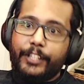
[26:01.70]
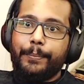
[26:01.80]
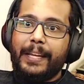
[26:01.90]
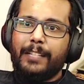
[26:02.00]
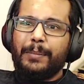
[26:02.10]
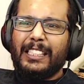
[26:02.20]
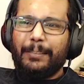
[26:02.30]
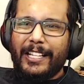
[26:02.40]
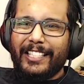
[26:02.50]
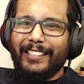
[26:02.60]
very commendable,
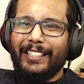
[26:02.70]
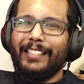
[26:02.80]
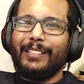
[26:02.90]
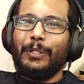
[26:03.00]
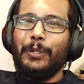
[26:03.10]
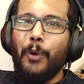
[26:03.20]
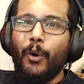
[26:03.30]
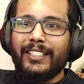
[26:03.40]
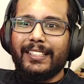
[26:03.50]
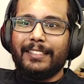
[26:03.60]
especially the
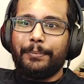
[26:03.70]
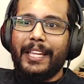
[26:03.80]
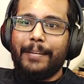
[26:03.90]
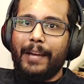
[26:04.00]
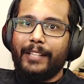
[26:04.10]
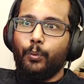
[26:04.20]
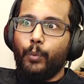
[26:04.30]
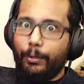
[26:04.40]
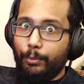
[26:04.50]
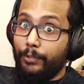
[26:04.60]
noises made by the
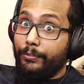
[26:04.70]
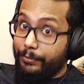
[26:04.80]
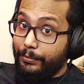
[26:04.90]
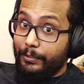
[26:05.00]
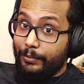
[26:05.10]
werewolf,